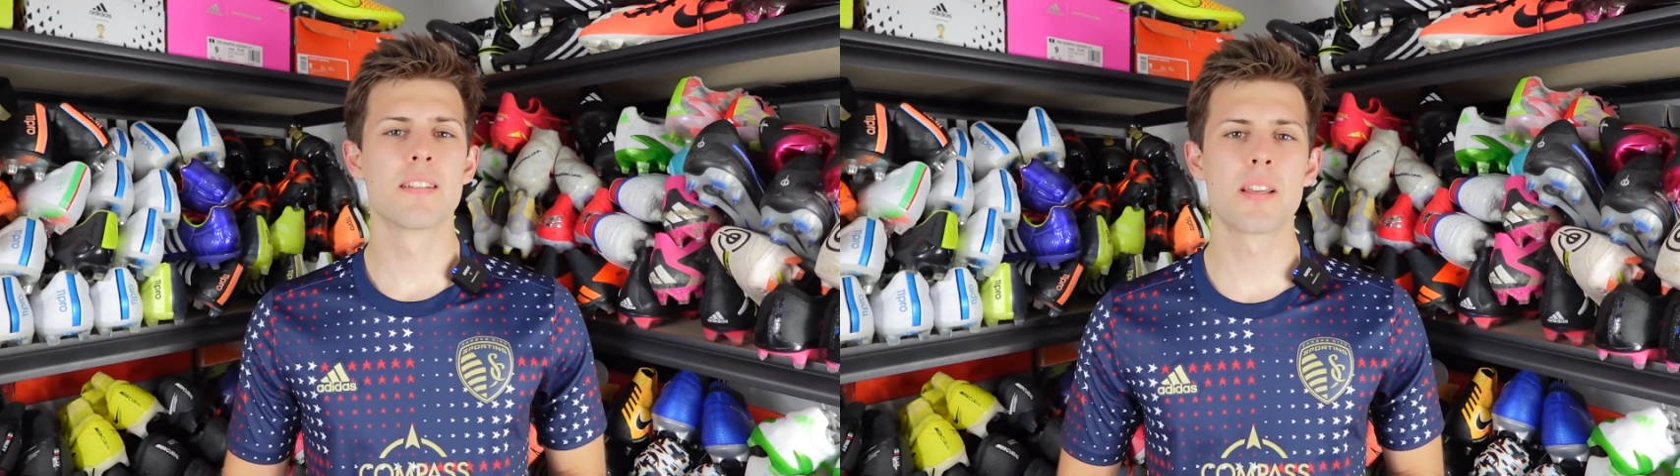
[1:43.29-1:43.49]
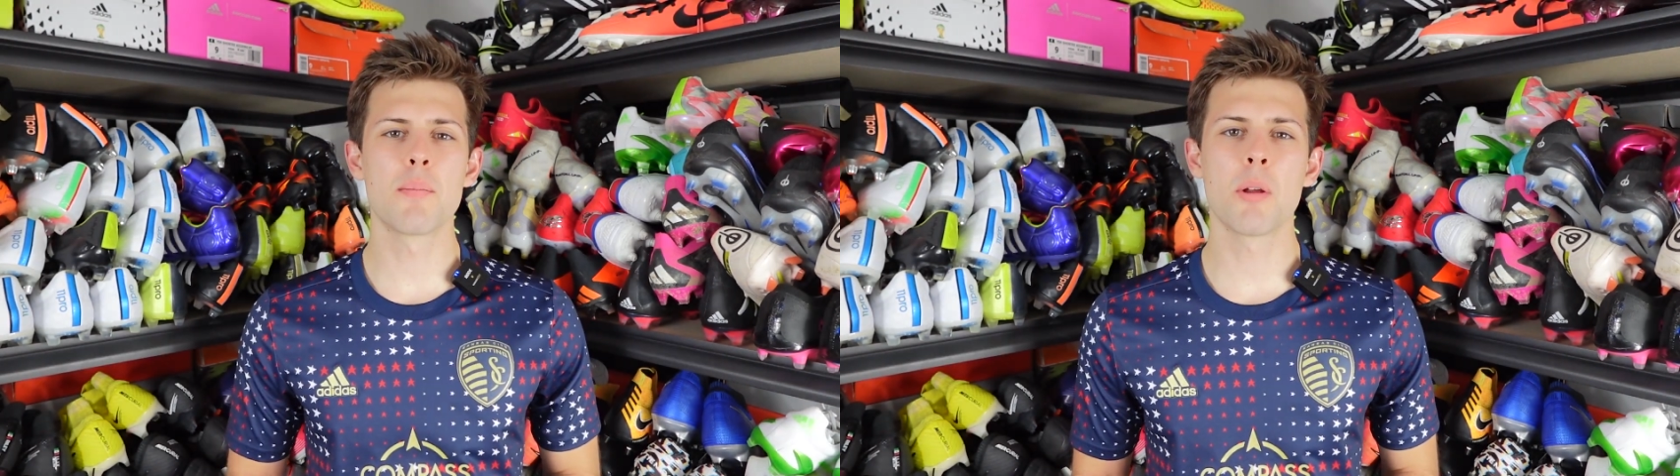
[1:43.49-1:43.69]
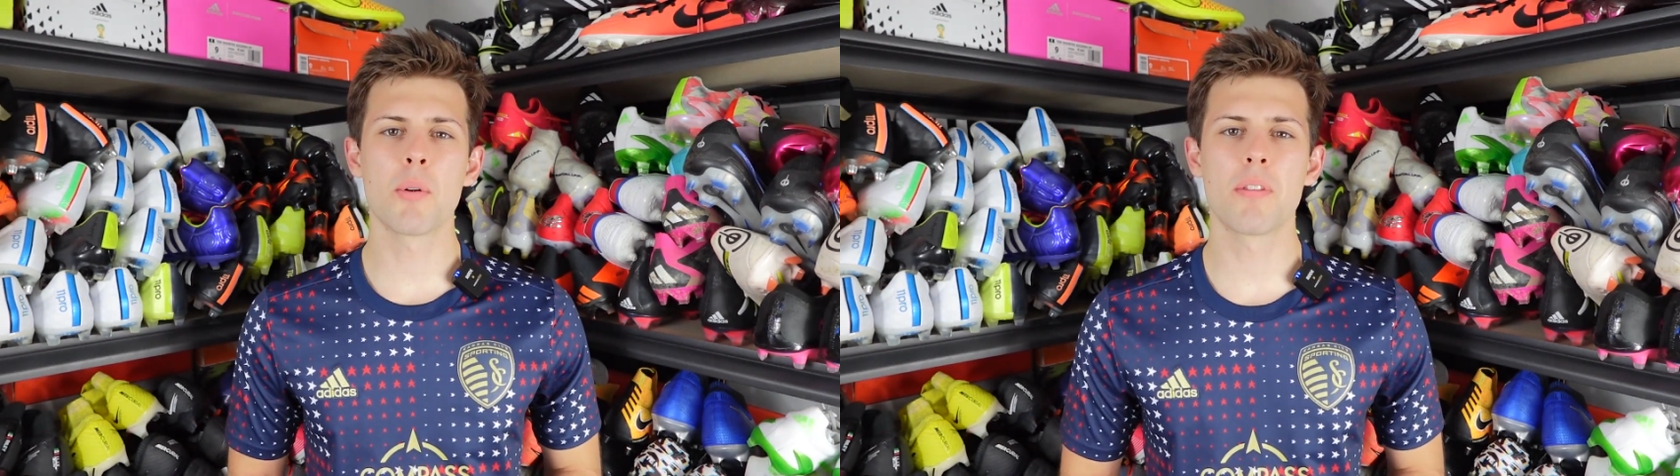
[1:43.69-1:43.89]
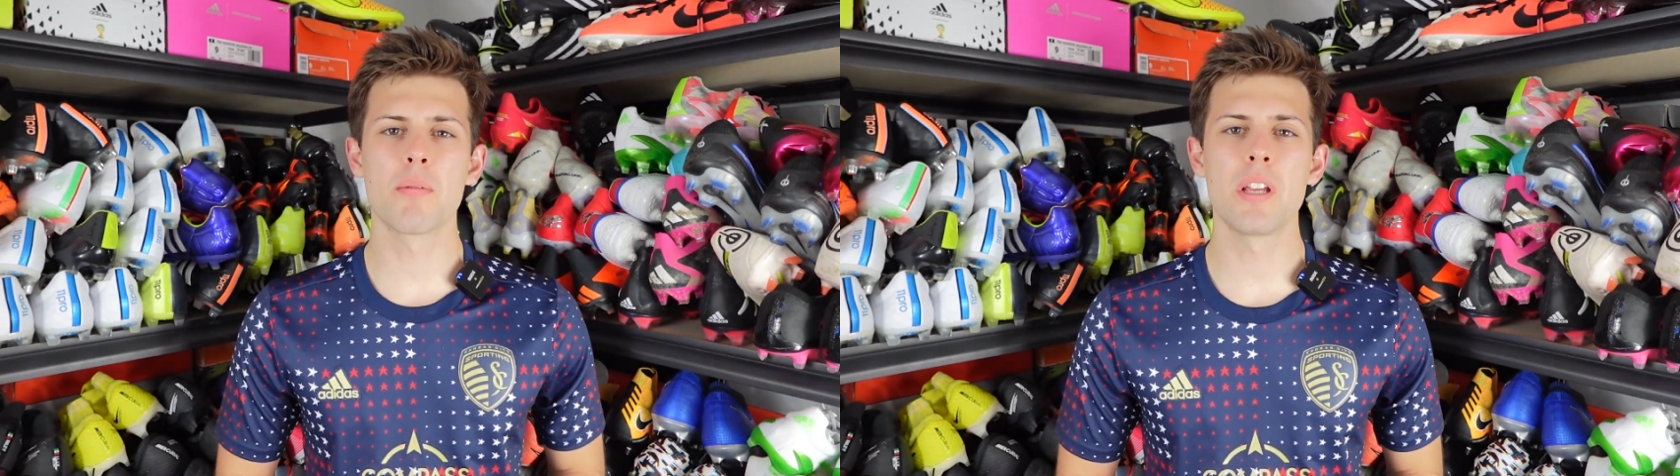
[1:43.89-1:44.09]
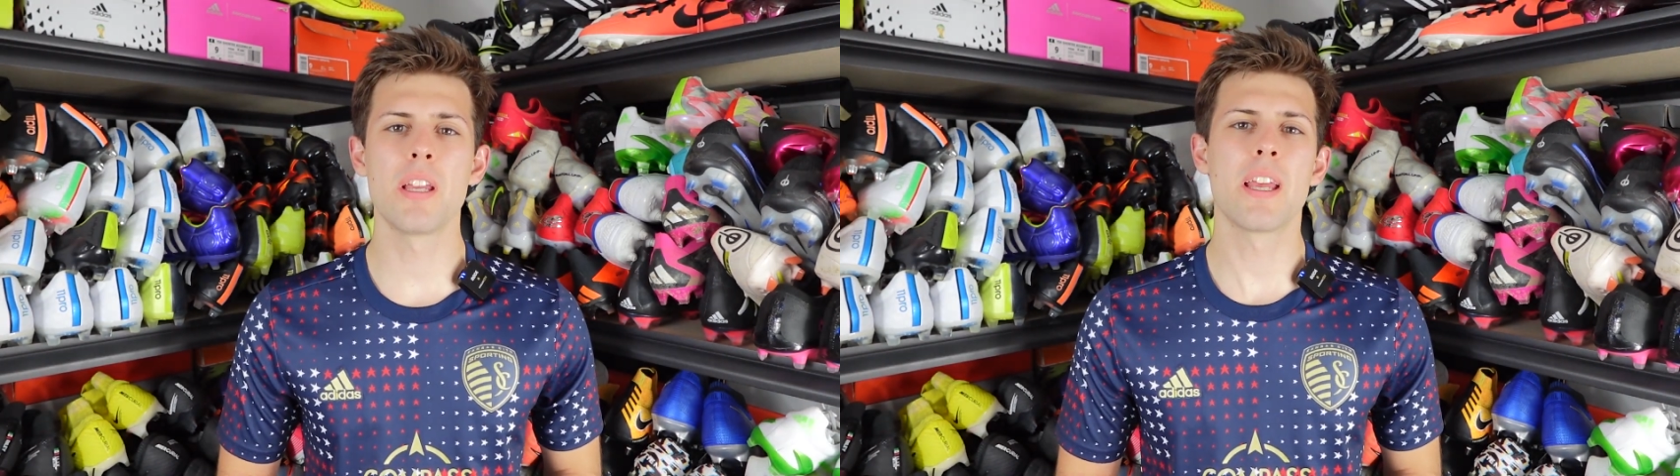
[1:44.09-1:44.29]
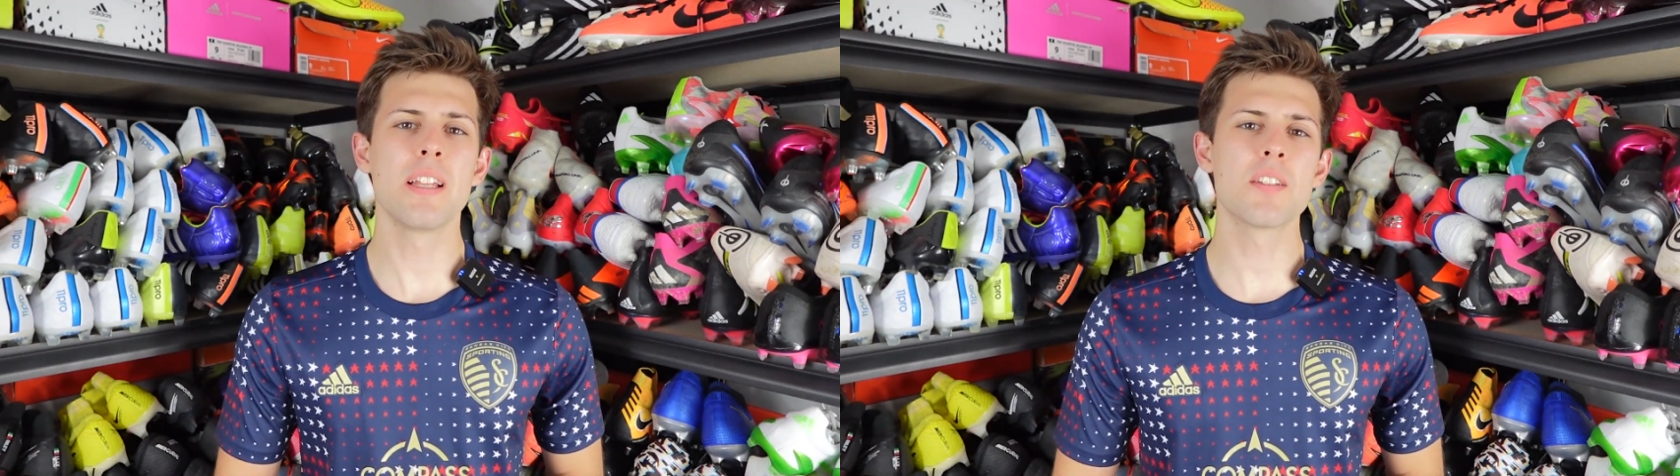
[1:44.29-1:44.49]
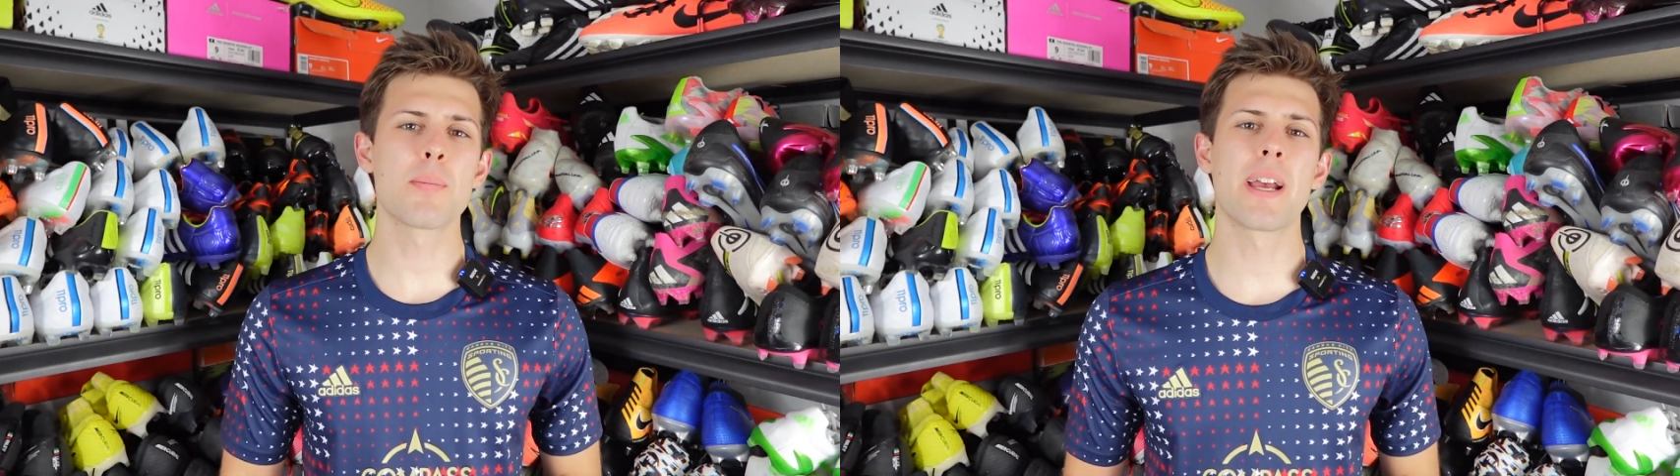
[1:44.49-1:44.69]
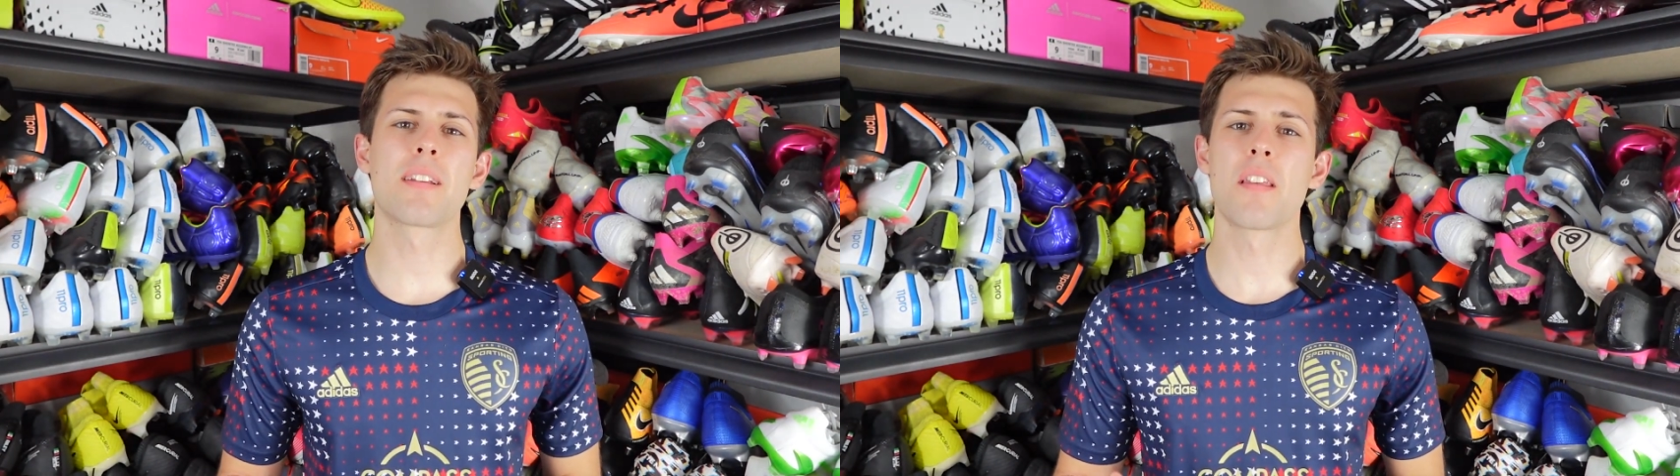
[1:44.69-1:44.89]
Tip number three,
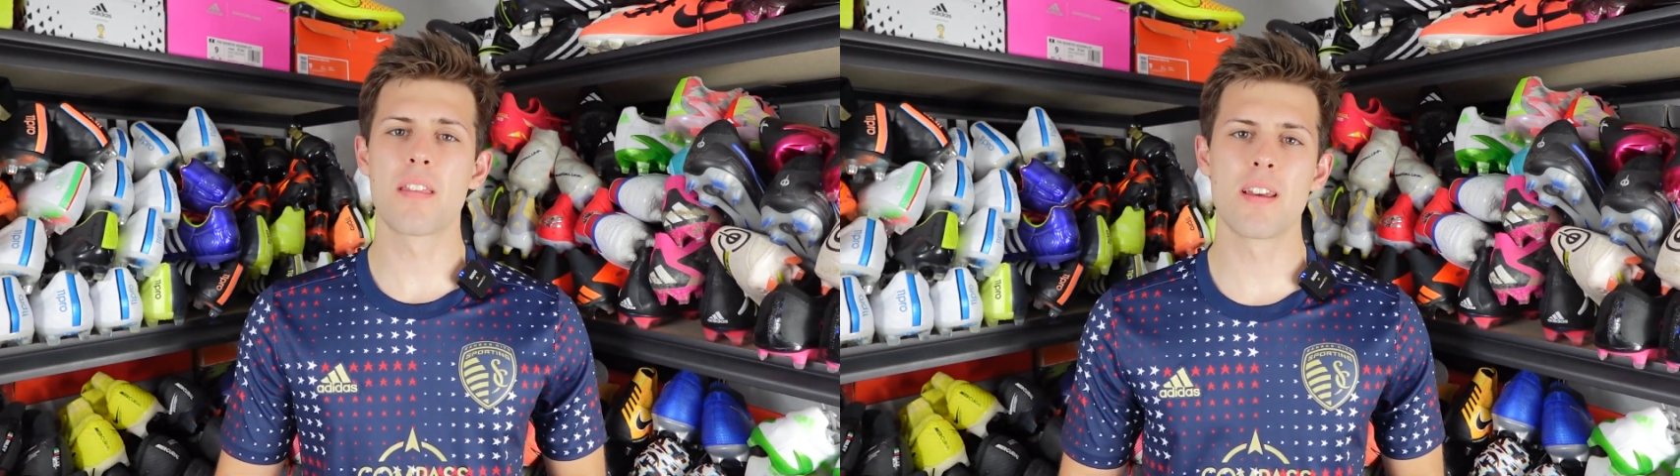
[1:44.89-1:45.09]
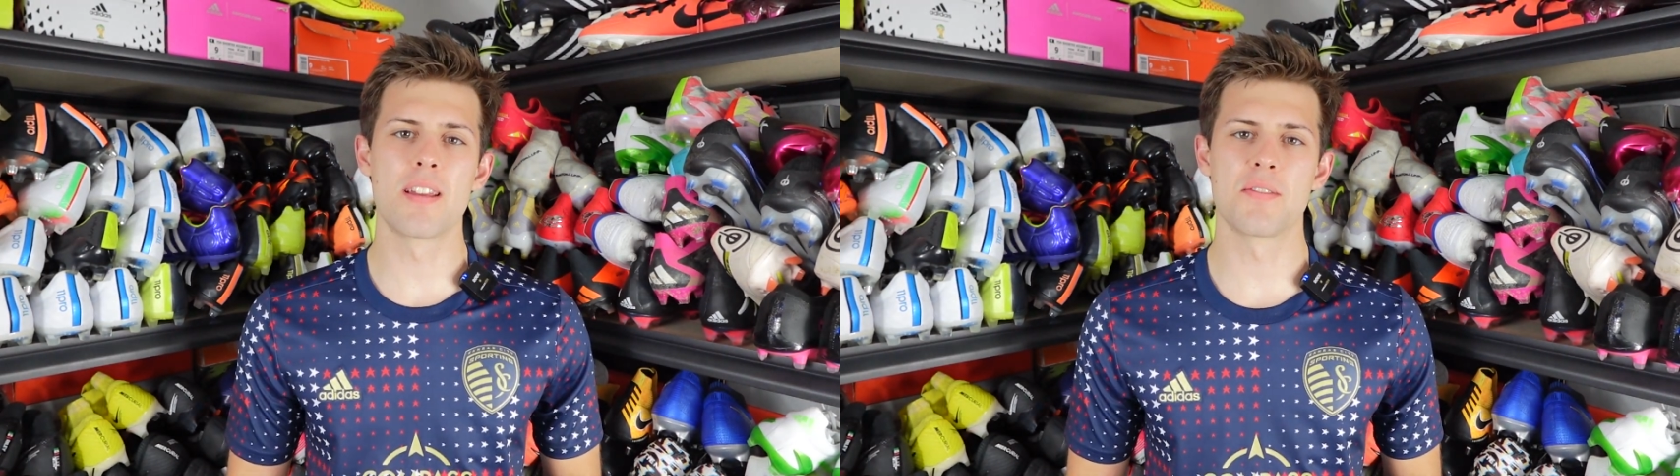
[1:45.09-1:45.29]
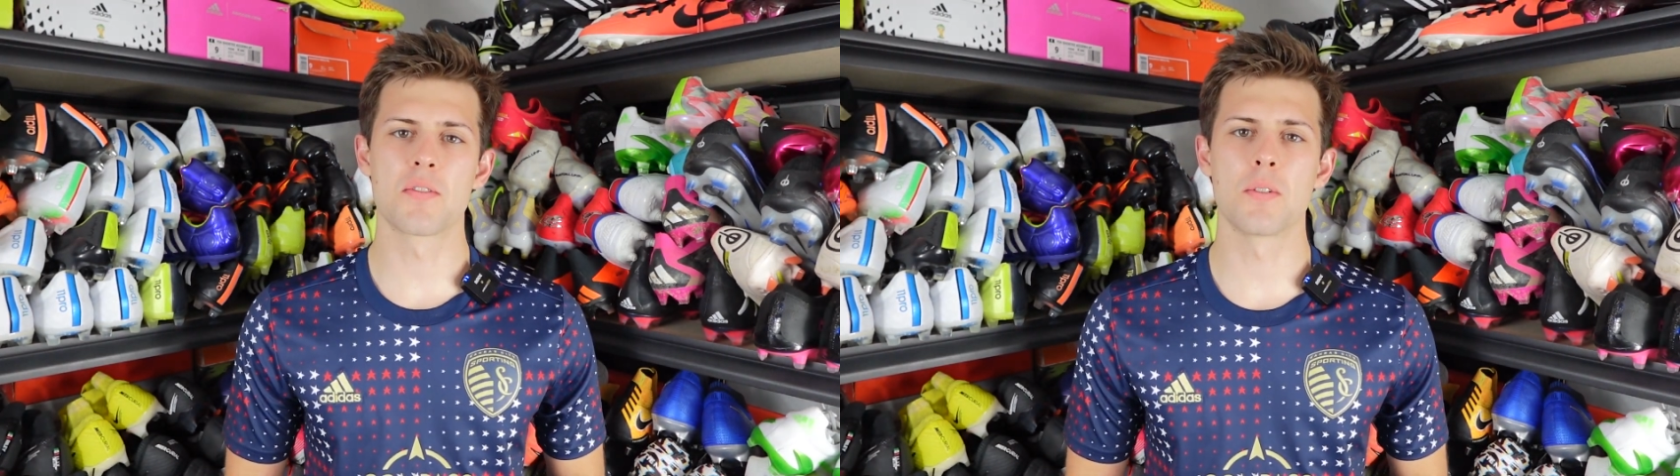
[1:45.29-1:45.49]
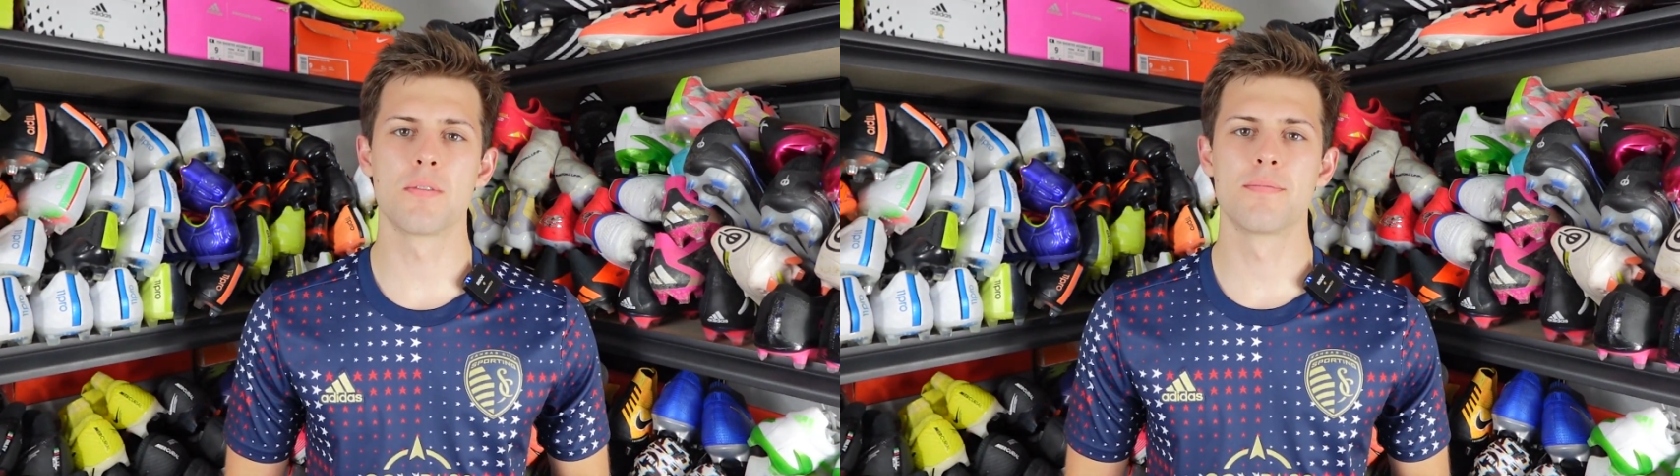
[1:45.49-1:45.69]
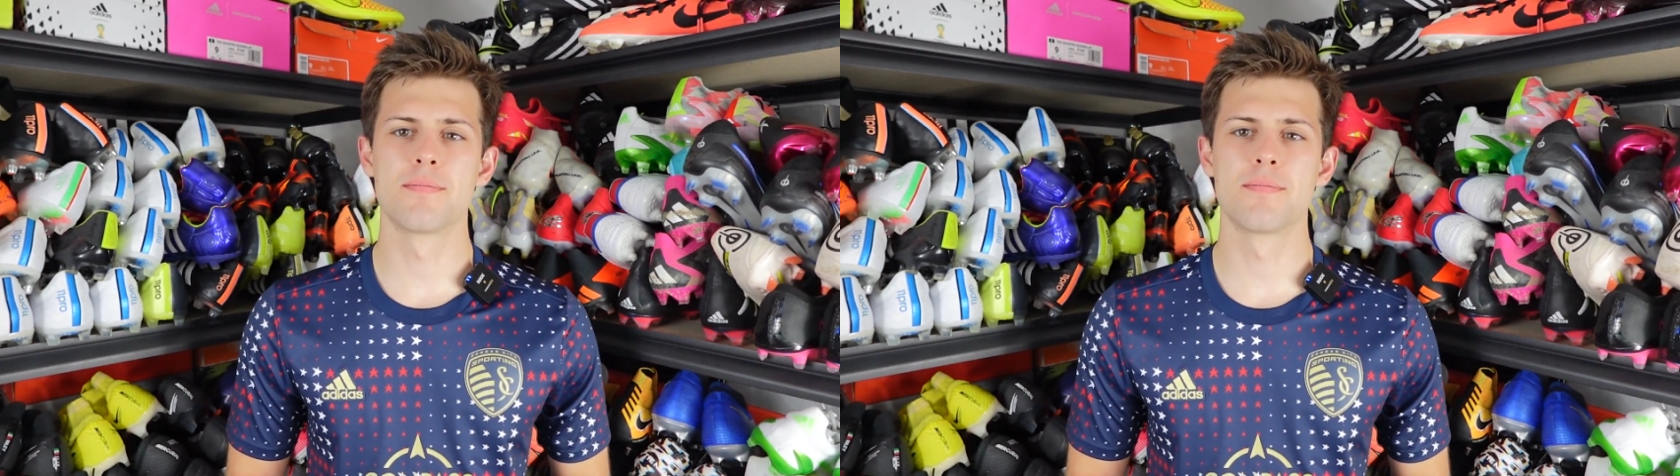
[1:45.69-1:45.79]
inspect the insole.